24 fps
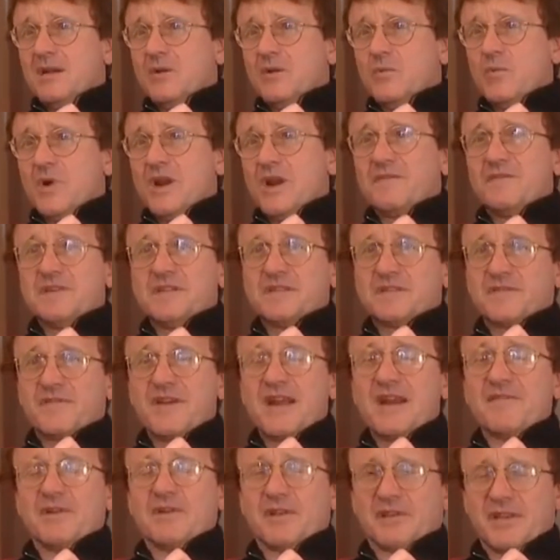one of his
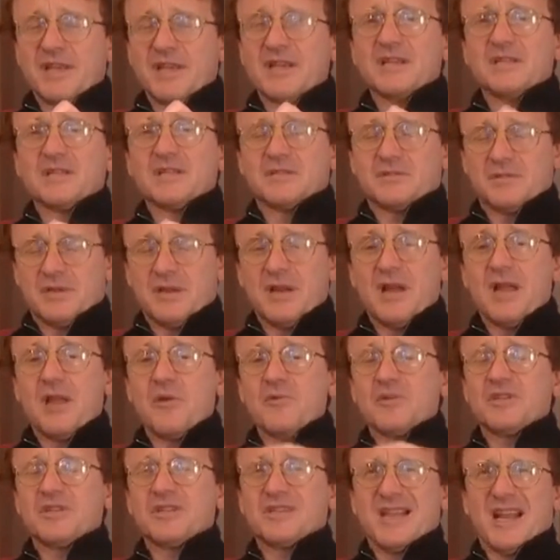favourite things, he
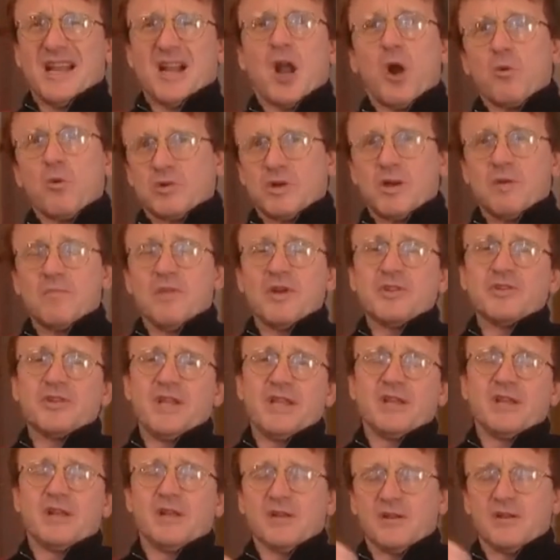would just say, oh, come on, dear,
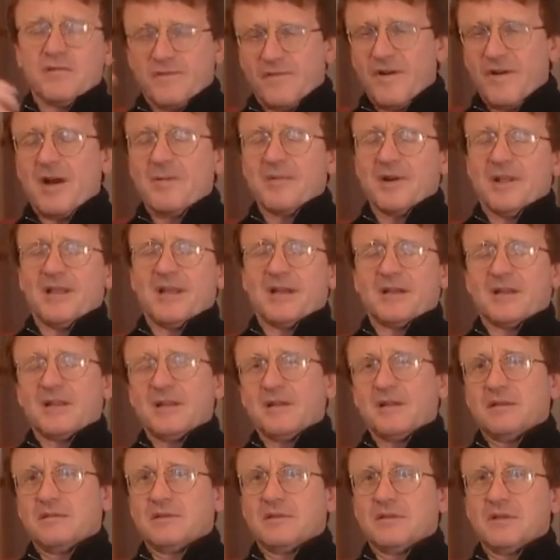you can do far better than
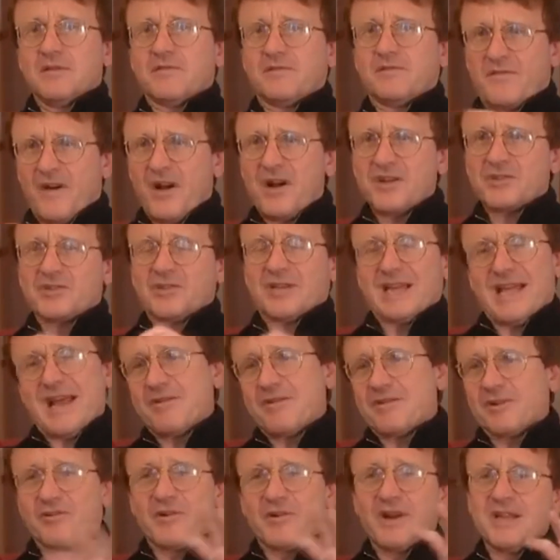that. Go faster,
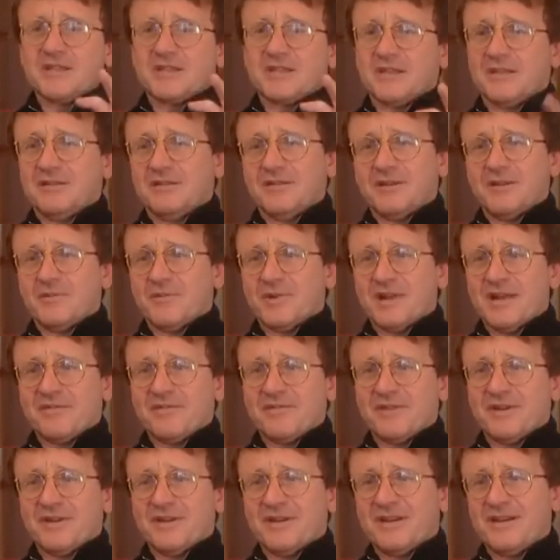louder, crazier,
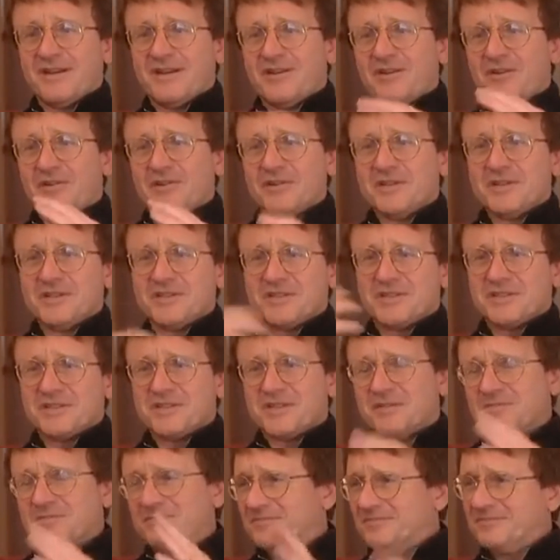whatever. All
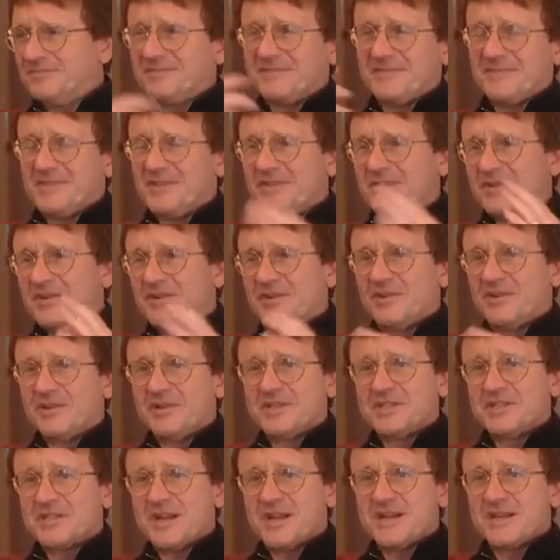
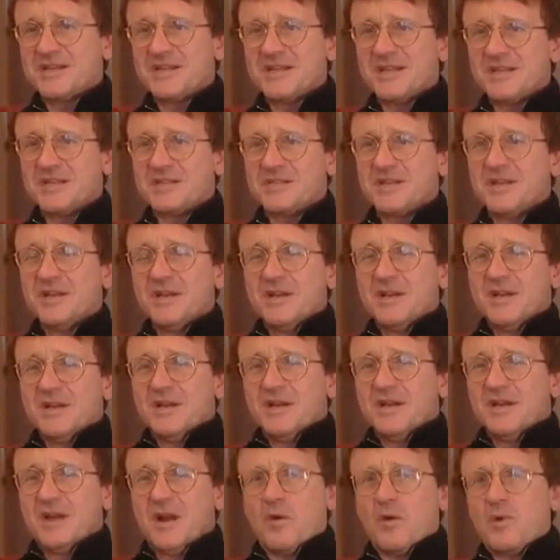these ideas.
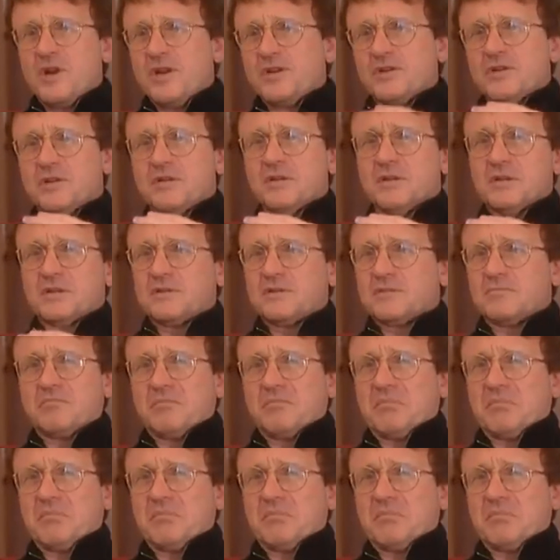I want you to do it